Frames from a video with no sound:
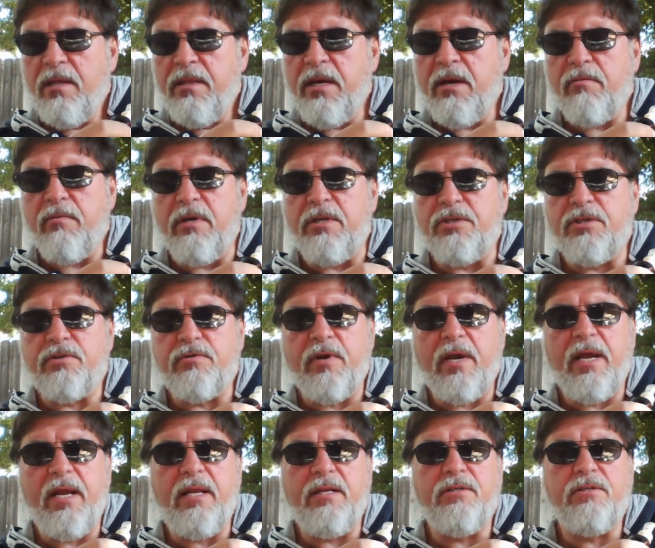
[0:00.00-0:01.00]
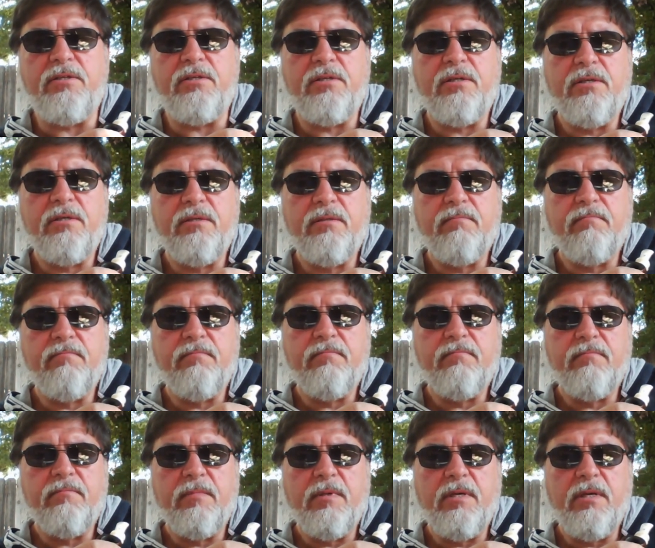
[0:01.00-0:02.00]
that restrains
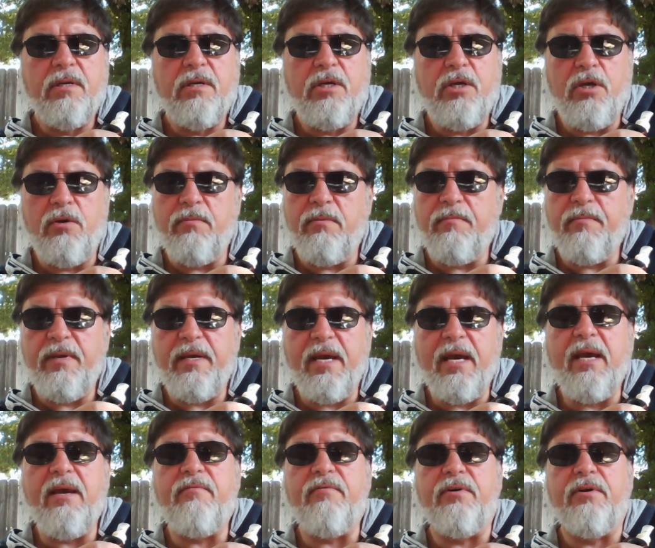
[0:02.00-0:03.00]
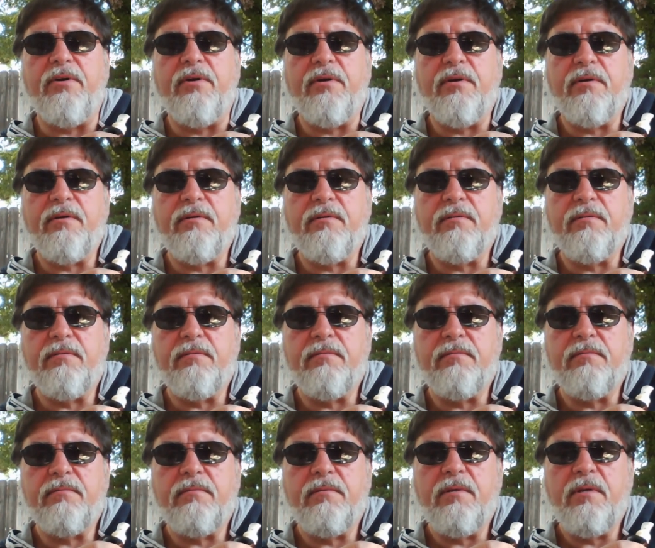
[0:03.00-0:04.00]
human behavior,
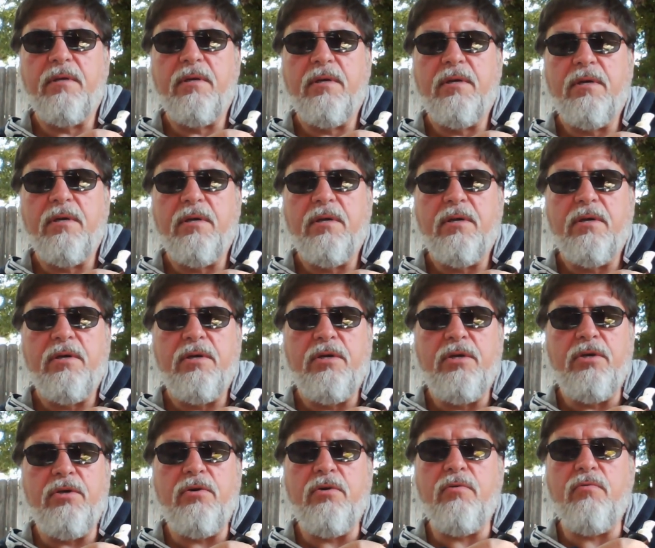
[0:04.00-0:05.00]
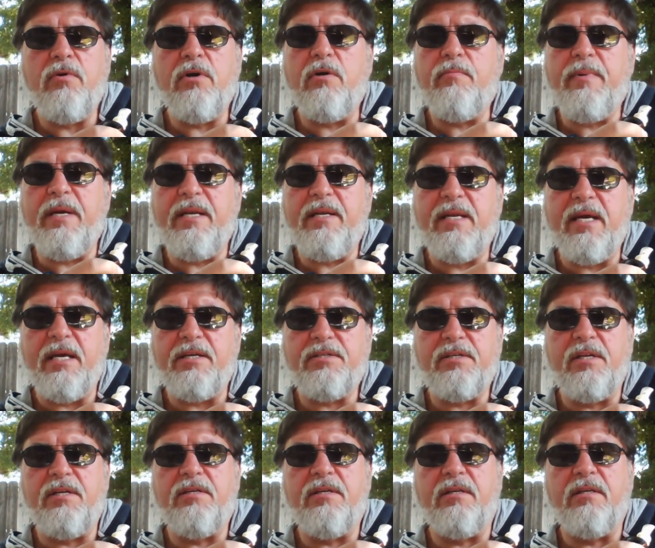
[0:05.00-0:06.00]
you will be
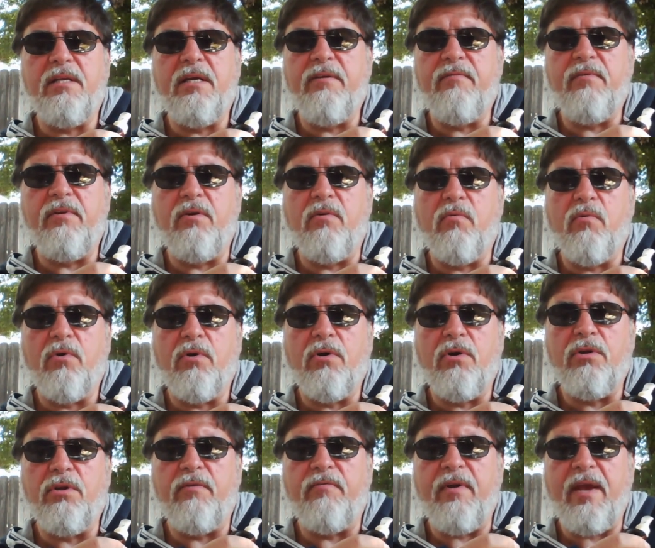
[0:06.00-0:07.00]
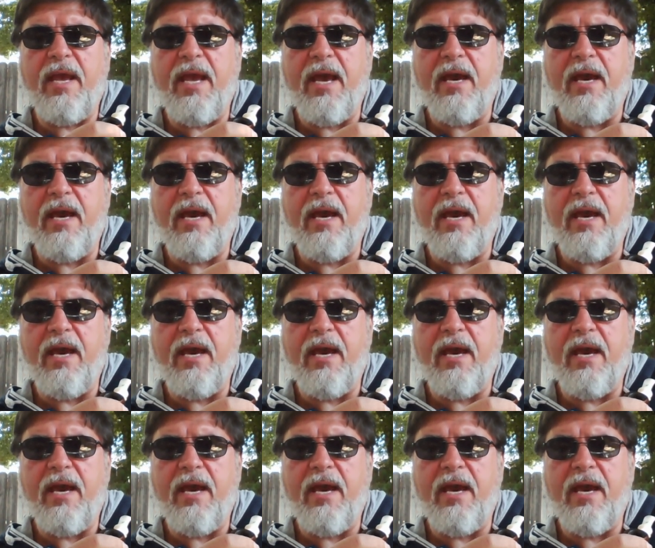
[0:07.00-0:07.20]
destined to live in a world of